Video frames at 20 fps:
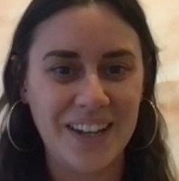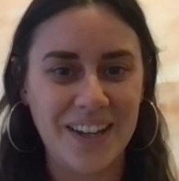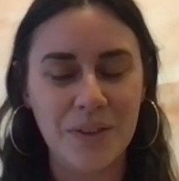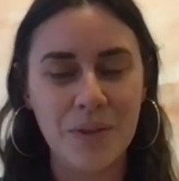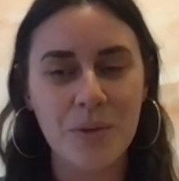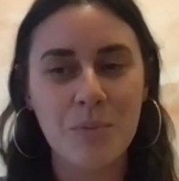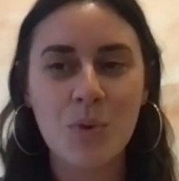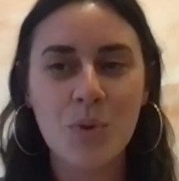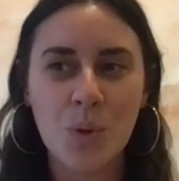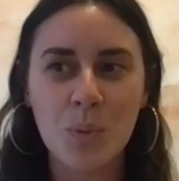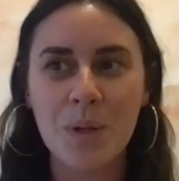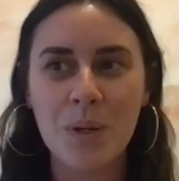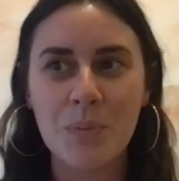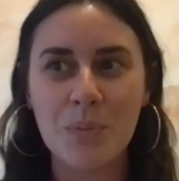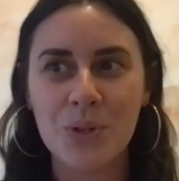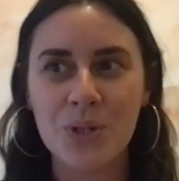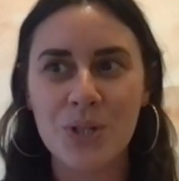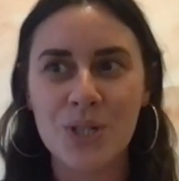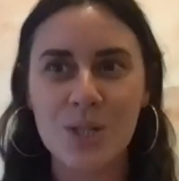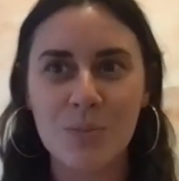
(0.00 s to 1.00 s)
then the more
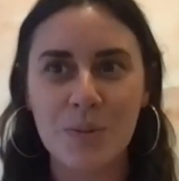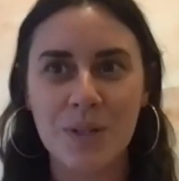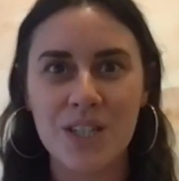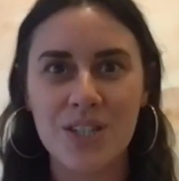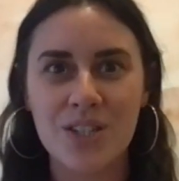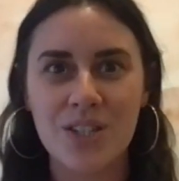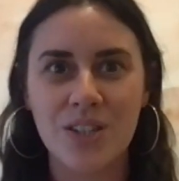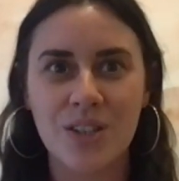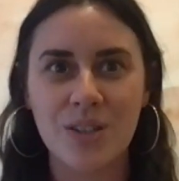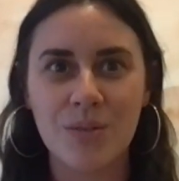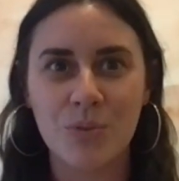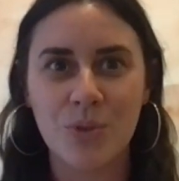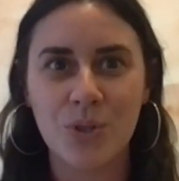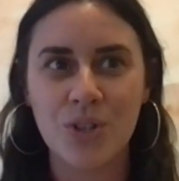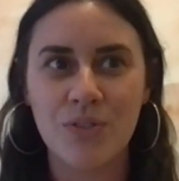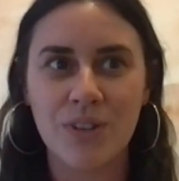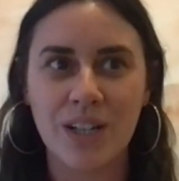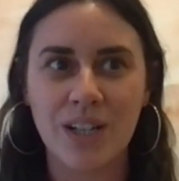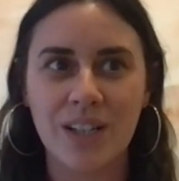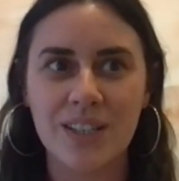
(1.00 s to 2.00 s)
people you speak to, the more you
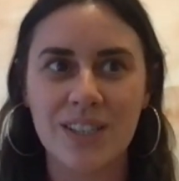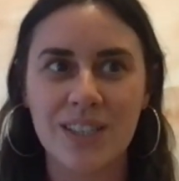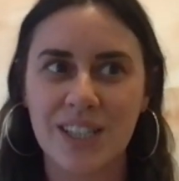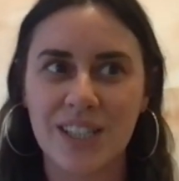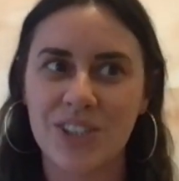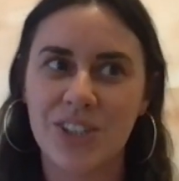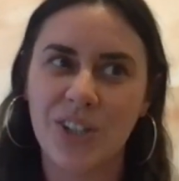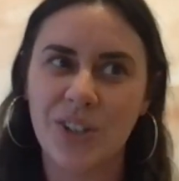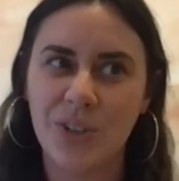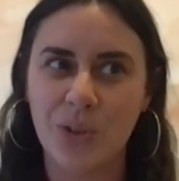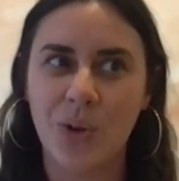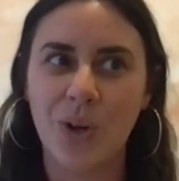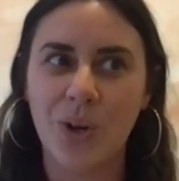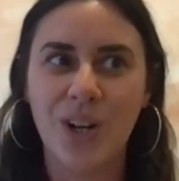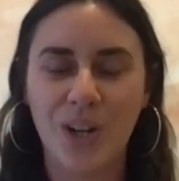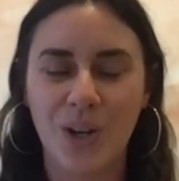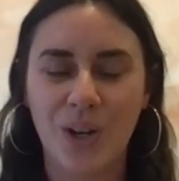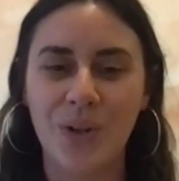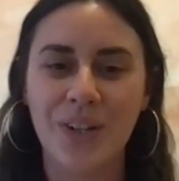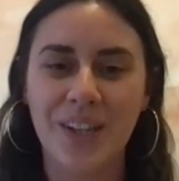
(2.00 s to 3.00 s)
realize actually you're not
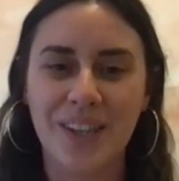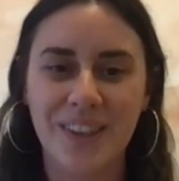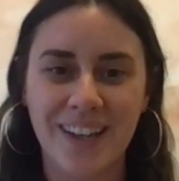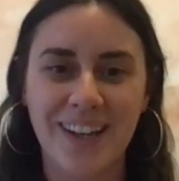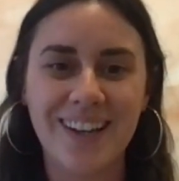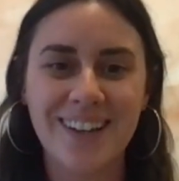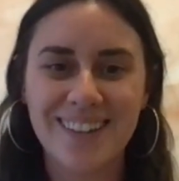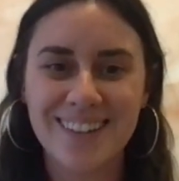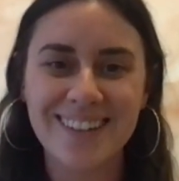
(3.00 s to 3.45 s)
alone in that.